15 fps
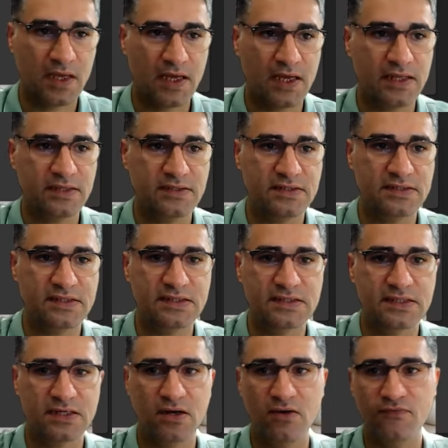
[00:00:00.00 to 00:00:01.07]
and this
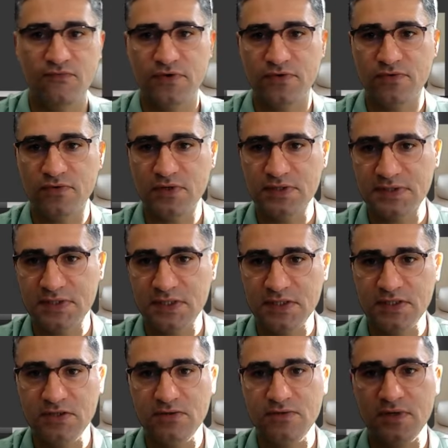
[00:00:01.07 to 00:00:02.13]
is the ComfyRoll
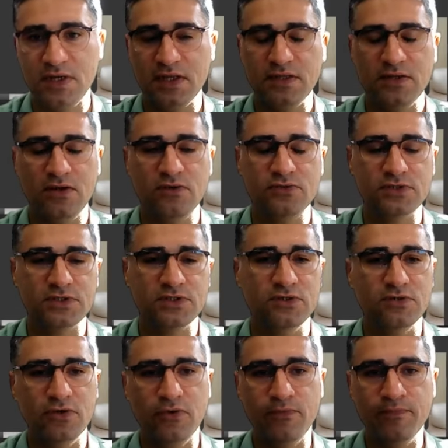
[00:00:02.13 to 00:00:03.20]
Studio, and
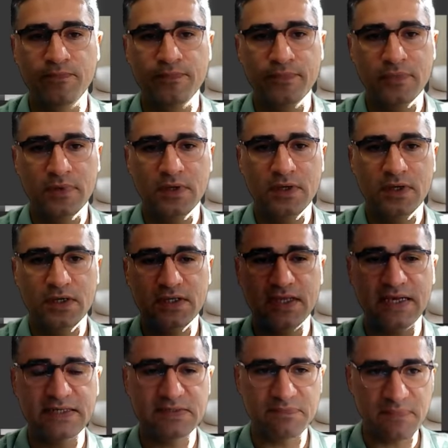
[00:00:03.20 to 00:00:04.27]
also it
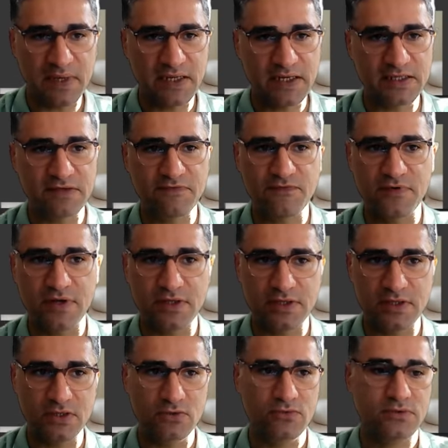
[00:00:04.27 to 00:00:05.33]
has many
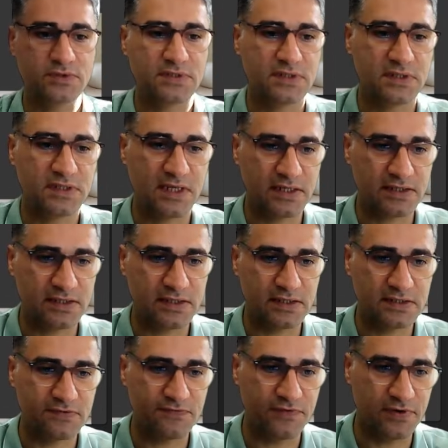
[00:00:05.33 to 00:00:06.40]
different nodes. That
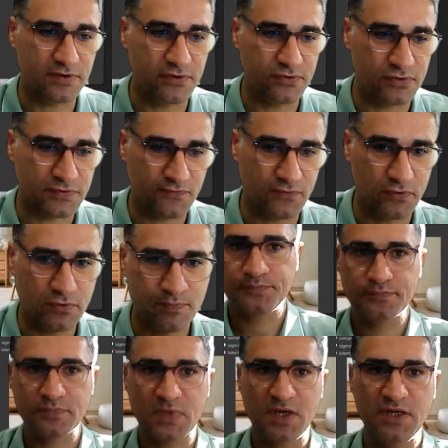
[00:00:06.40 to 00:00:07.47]
is very useful.
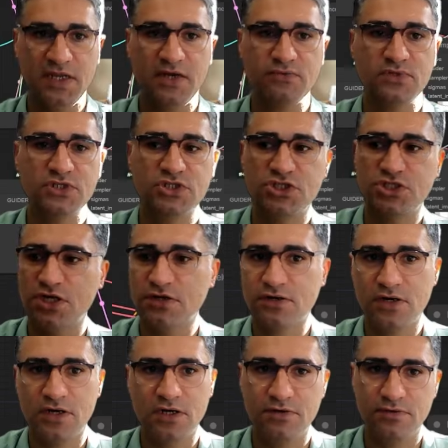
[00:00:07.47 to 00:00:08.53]
Now the chair
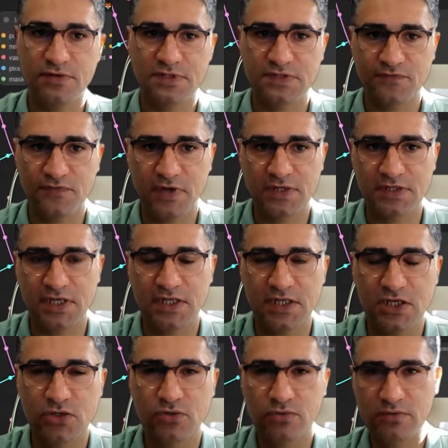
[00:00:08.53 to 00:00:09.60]
color is white, and
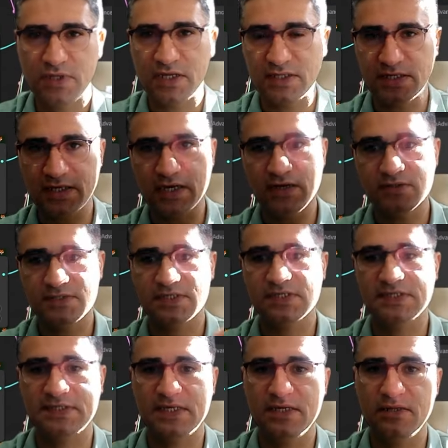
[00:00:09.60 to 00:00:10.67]
you know that the
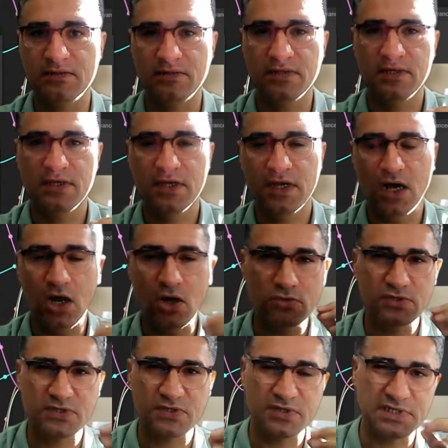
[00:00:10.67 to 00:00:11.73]
COSXL
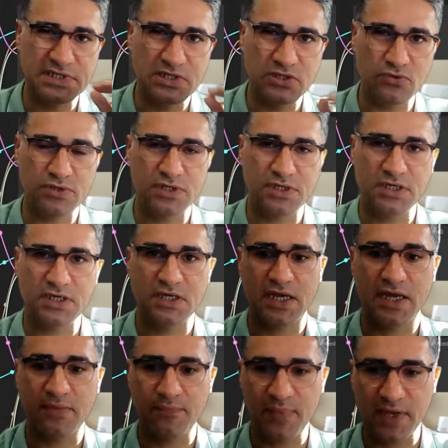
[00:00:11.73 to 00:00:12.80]
also is
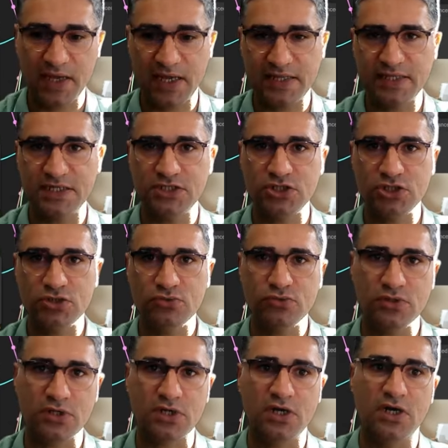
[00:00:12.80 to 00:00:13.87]
looking and pay attention
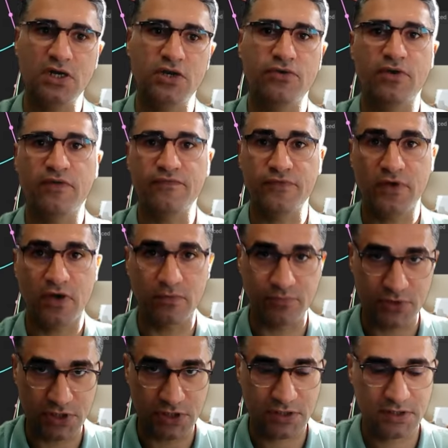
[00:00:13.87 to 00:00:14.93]
to the color of the
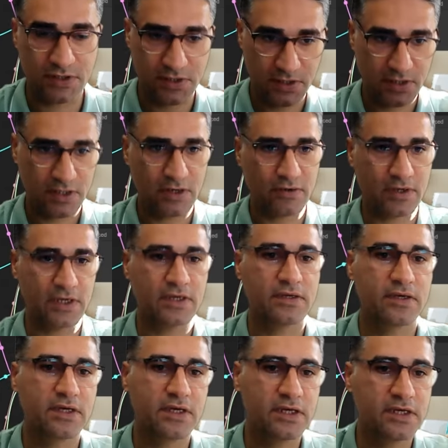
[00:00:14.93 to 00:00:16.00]
object.
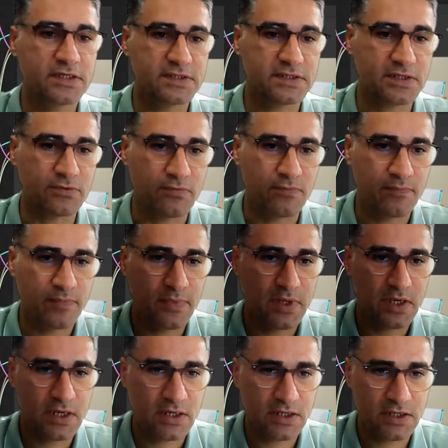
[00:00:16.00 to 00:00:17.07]
Okay, so
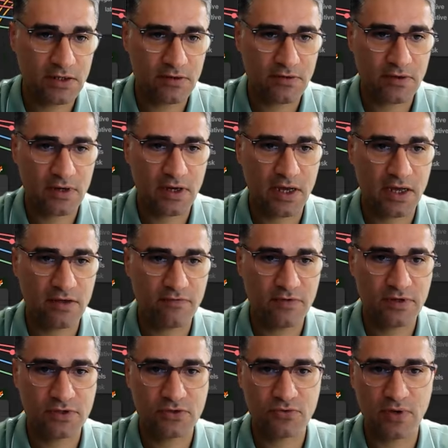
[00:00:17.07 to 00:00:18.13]
here I
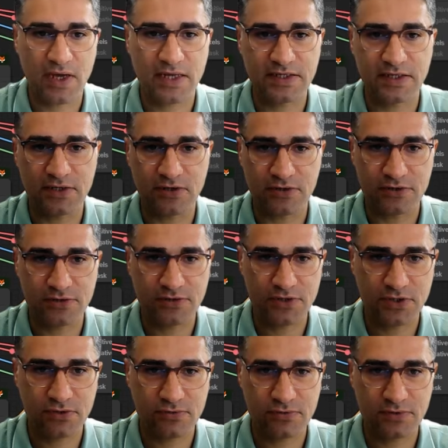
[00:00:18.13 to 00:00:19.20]
want to add another
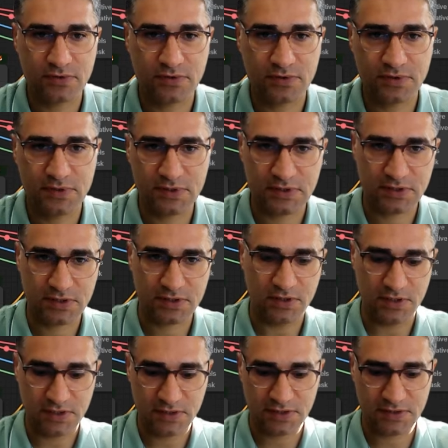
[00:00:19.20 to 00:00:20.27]
node.
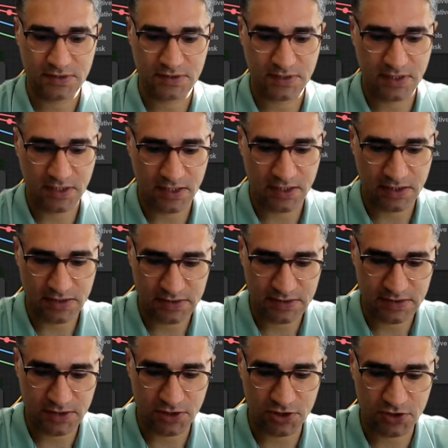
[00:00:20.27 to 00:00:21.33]
Click and
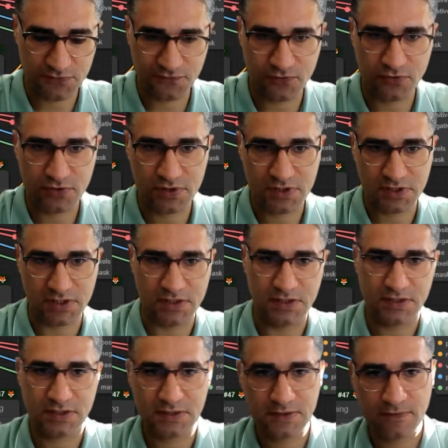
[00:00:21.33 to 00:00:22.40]
search for
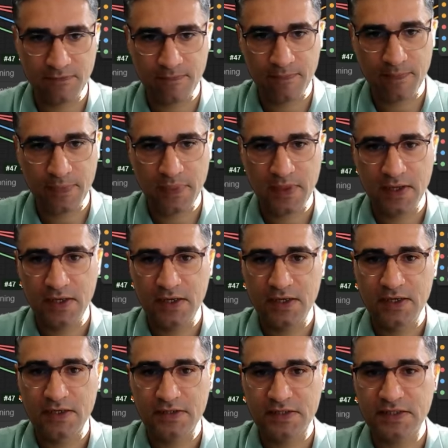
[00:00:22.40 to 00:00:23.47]
tint.
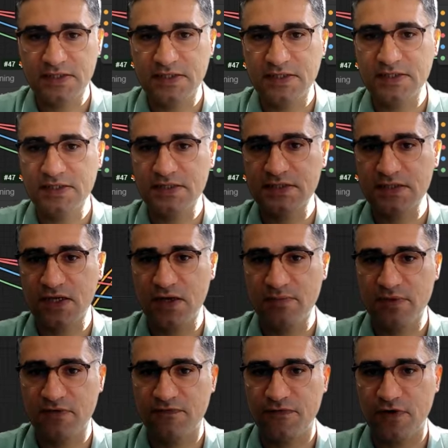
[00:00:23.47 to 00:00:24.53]
The tint is
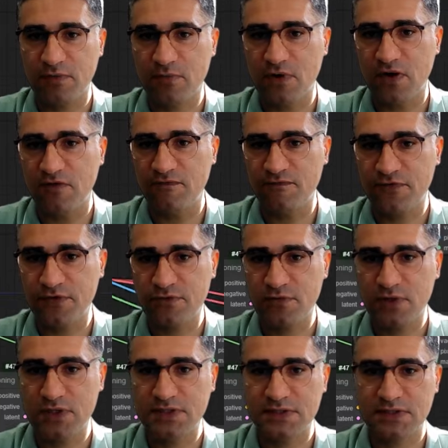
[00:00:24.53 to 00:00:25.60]
coming from
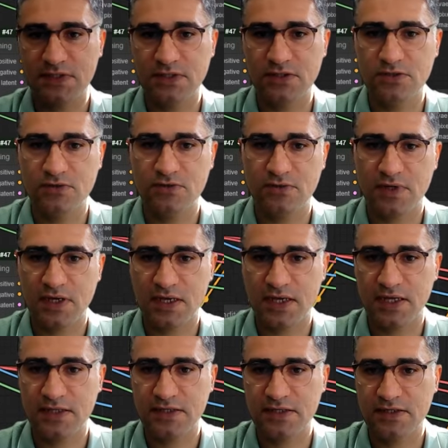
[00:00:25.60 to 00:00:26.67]
ComfyRoll Studio,
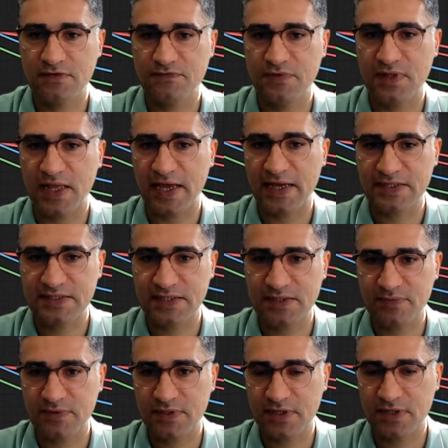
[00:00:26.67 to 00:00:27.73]
and it will
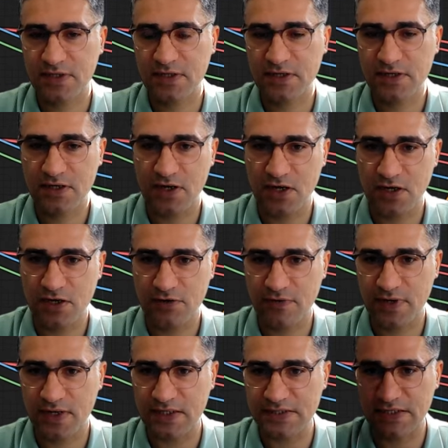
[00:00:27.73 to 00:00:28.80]
accept a
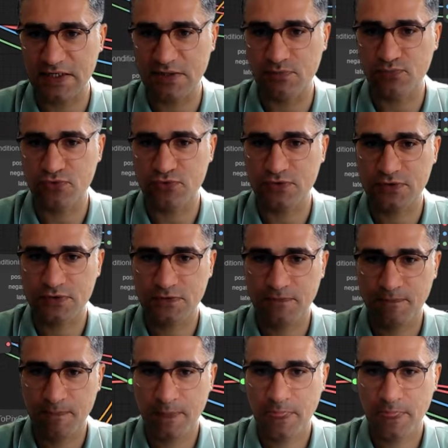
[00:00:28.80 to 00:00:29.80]
color as input.